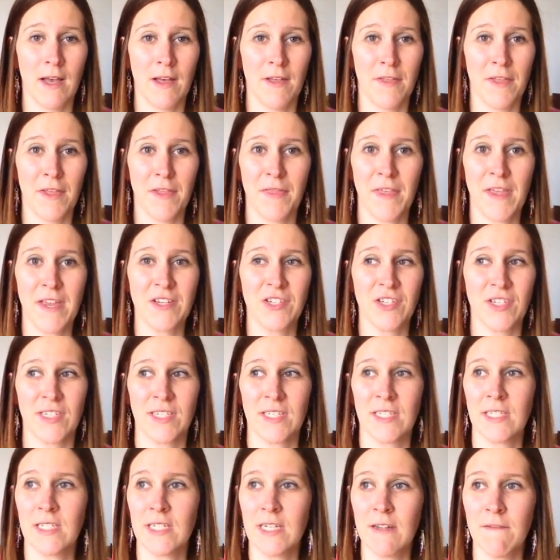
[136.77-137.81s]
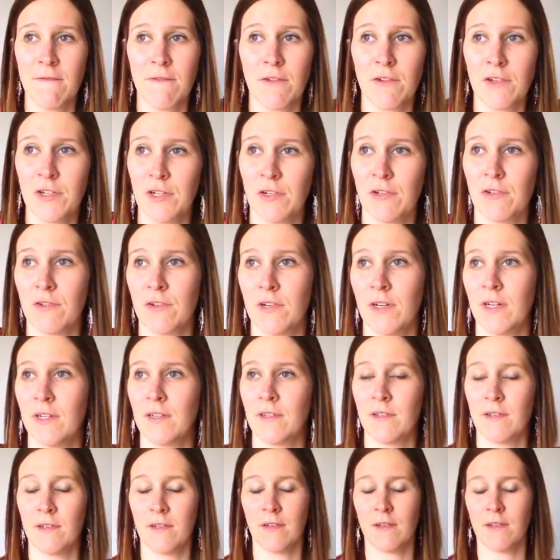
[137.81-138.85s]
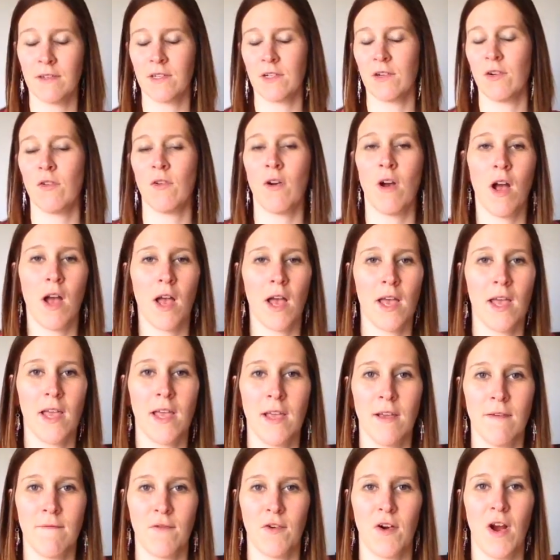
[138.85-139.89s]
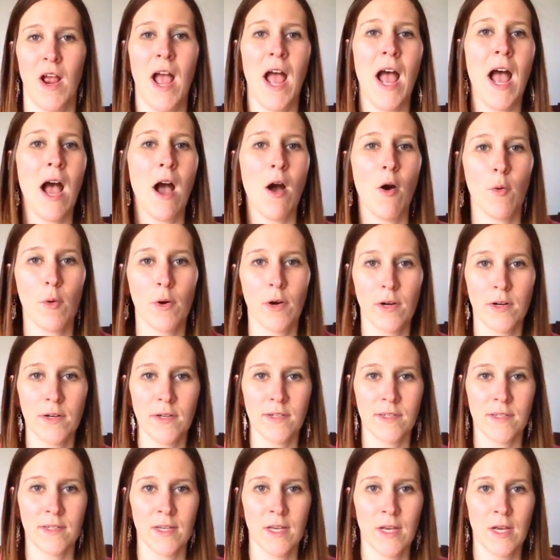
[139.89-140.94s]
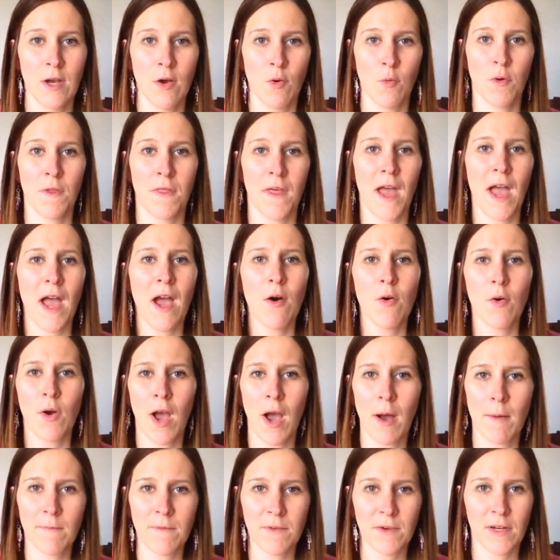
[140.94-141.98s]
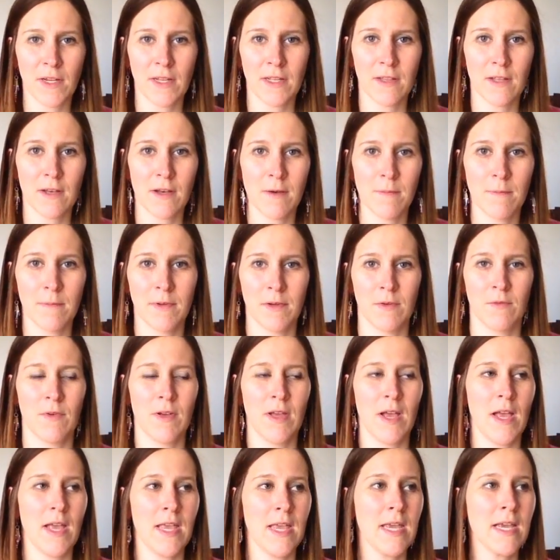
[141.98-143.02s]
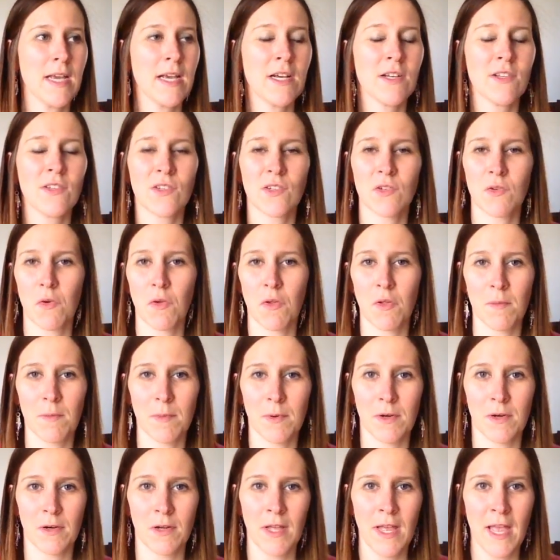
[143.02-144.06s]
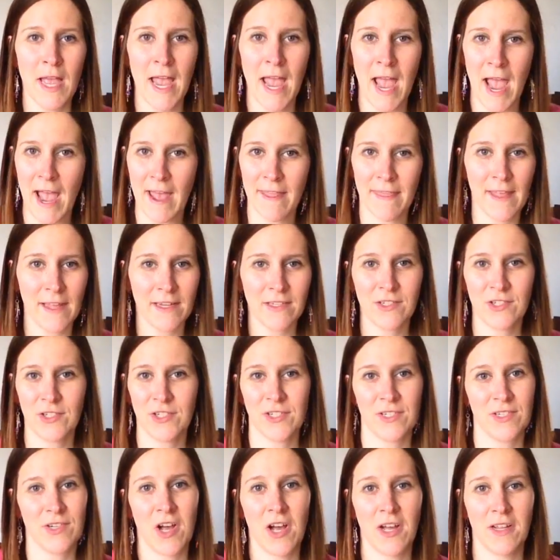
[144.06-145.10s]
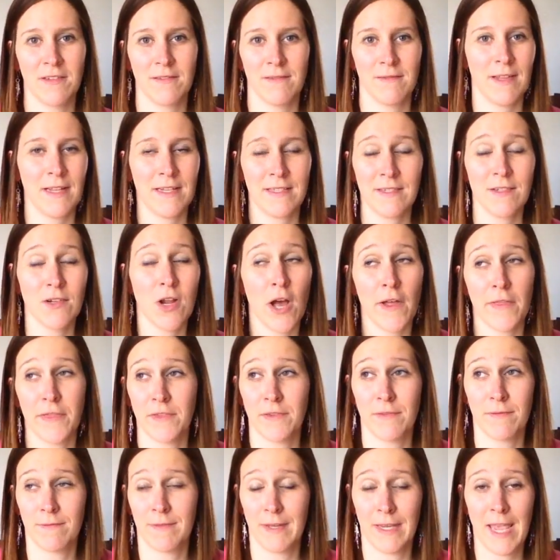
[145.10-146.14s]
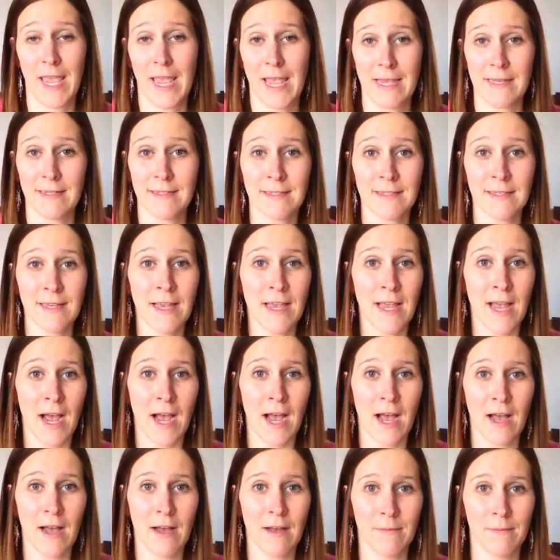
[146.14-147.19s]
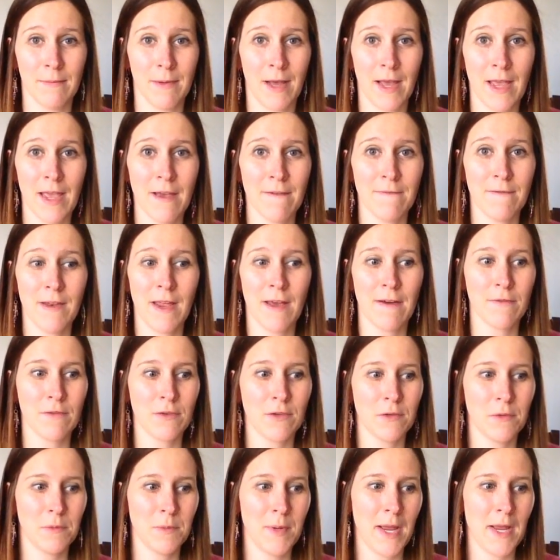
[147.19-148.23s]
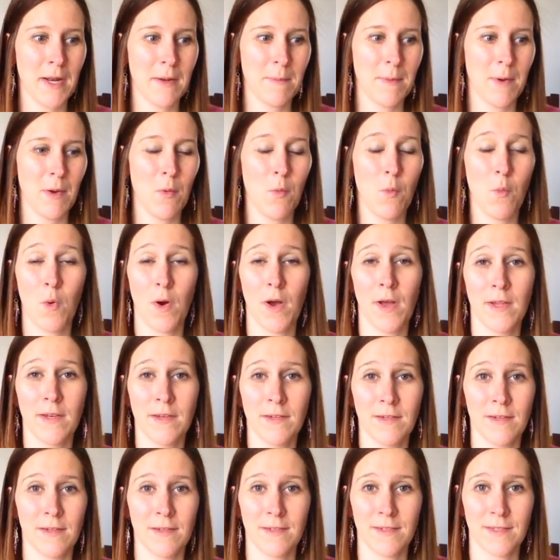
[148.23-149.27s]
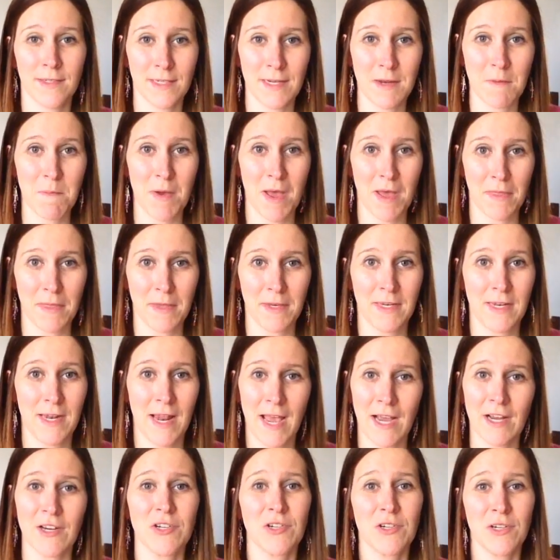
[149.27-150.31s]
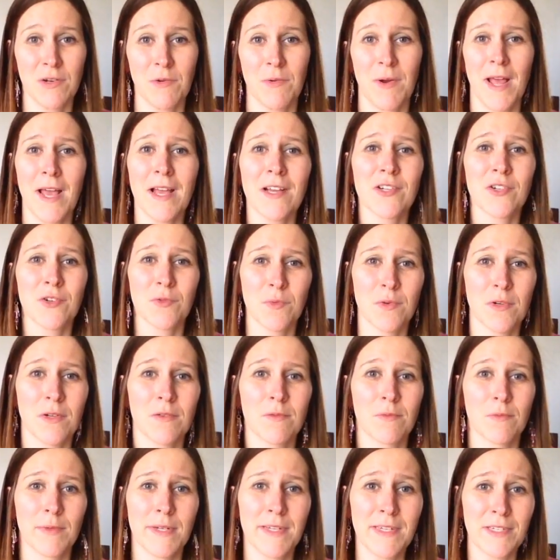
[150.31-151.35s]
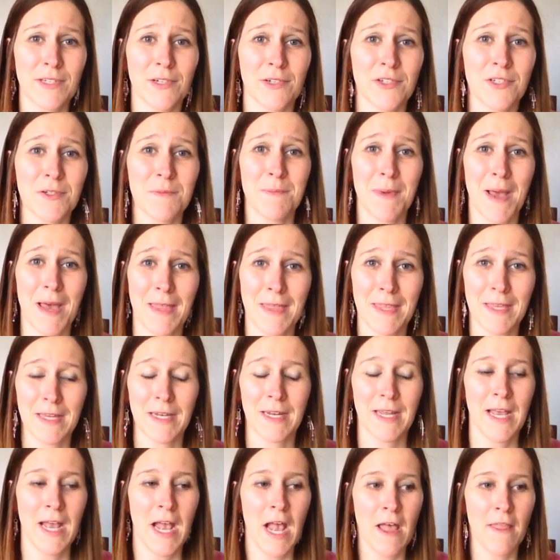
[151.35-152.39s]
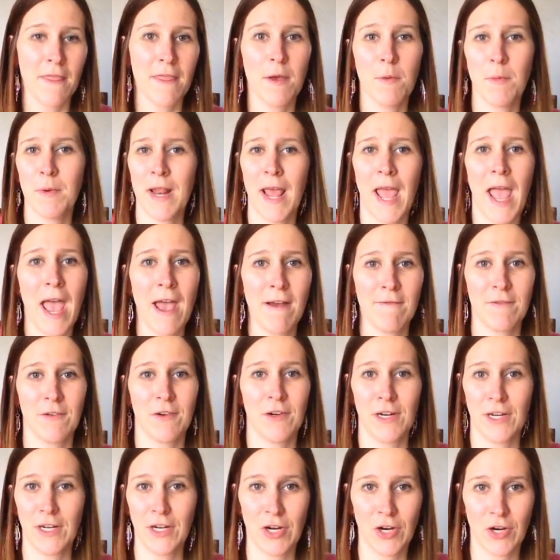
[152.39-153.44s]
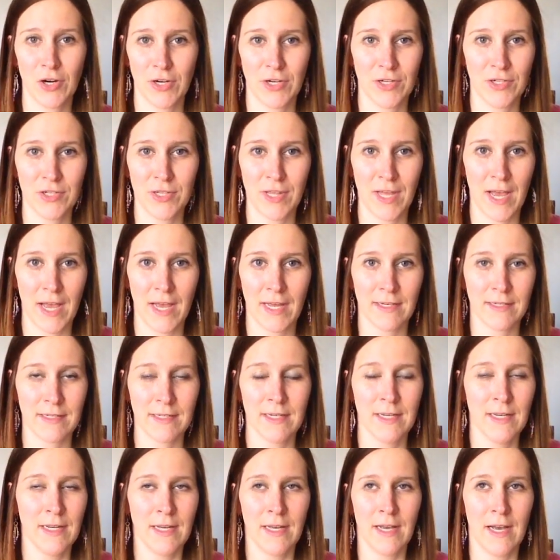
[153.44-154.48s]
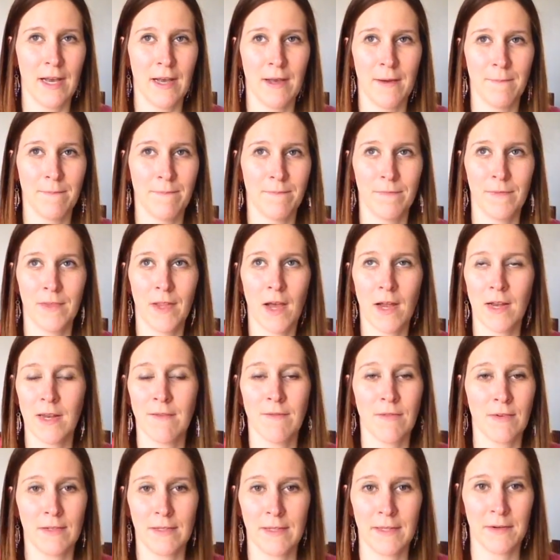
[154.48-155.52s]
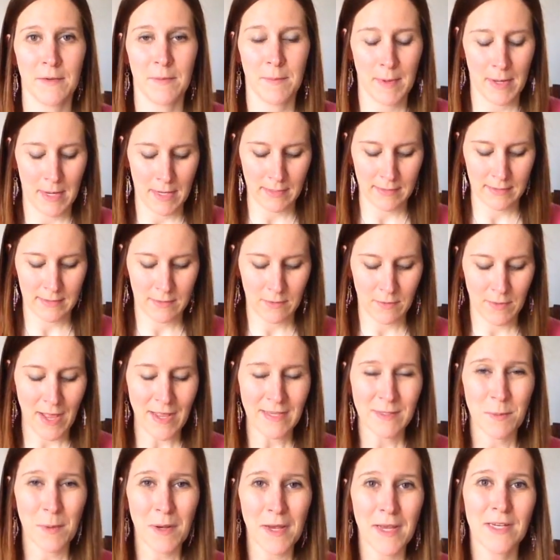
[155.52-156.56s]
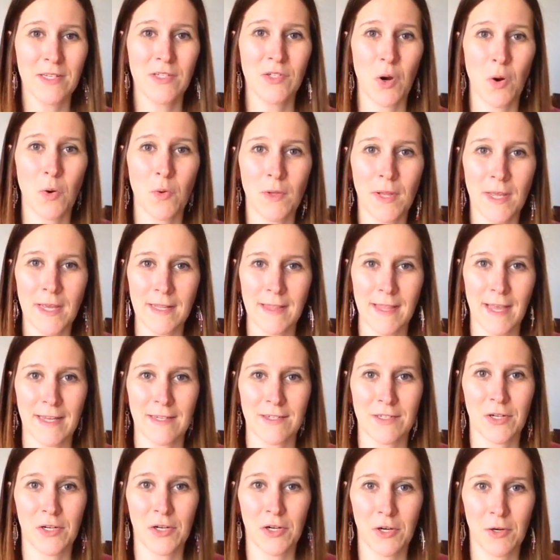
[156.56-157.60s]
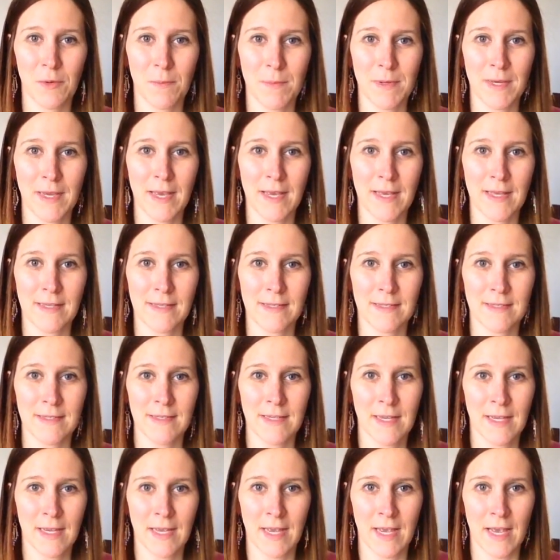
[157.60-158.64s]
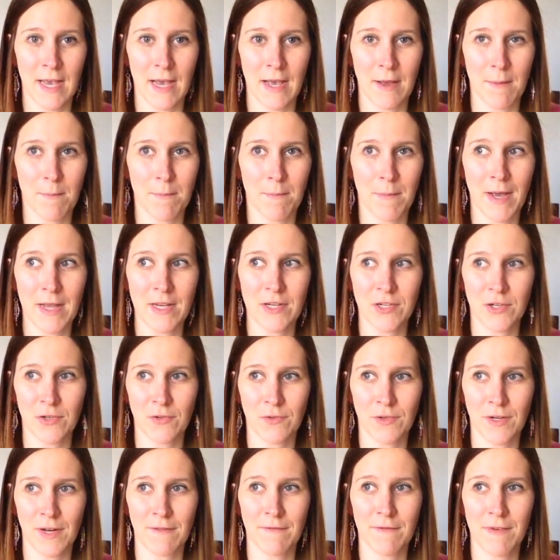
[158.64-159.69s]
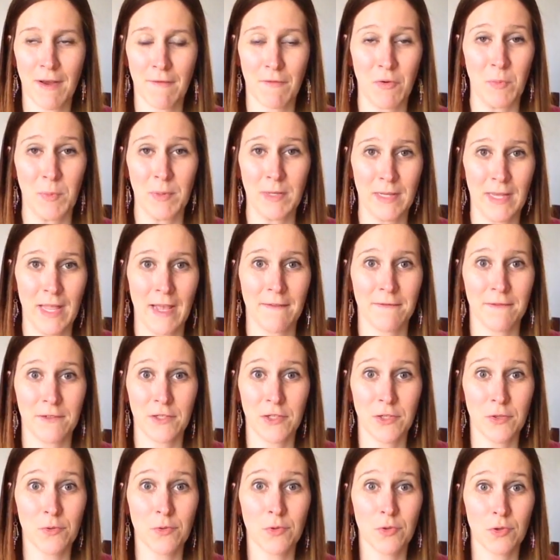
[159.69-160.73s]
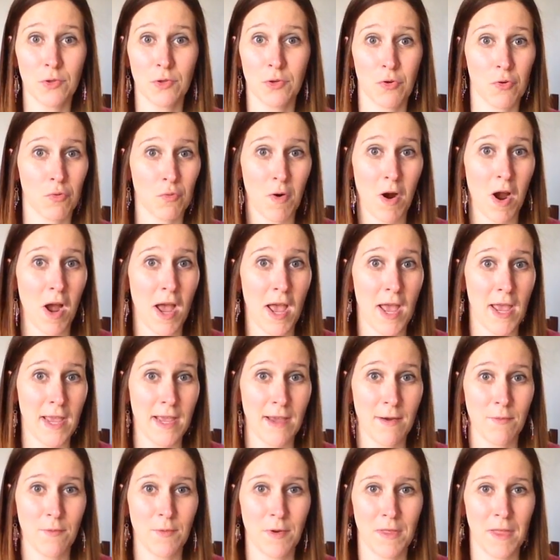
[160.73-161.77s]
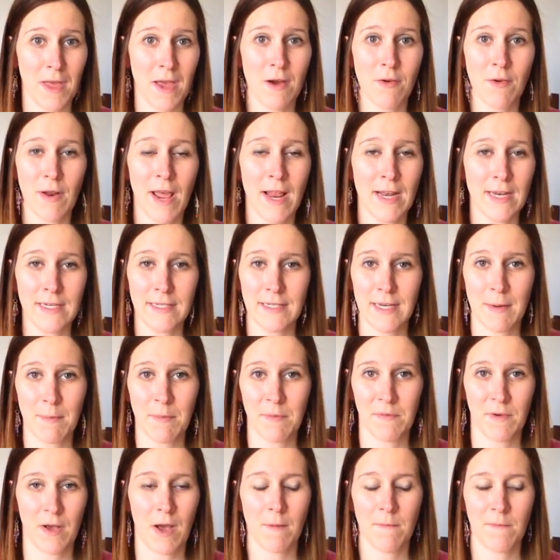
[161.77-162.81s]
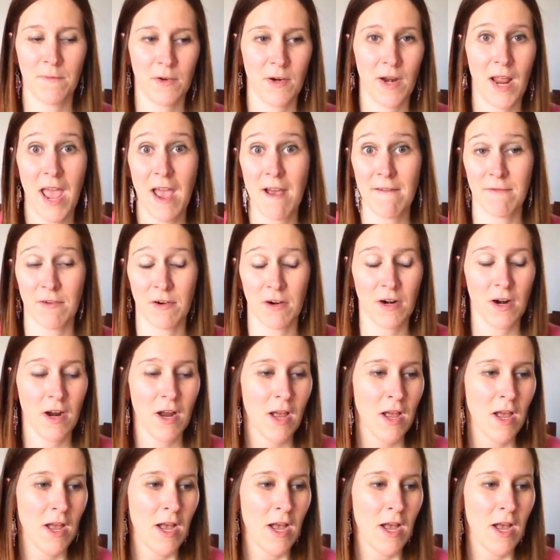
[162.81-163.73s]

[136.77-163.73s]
that they just leave their children to cry for hours without comforting them, you know, inconsolable, and that's not the case. I have never read about one sleep method, an actual research method that would ever encourage that, not even a little bit. So that's why I don't like that term, because my children have never been left to cry without any type of comfort ever.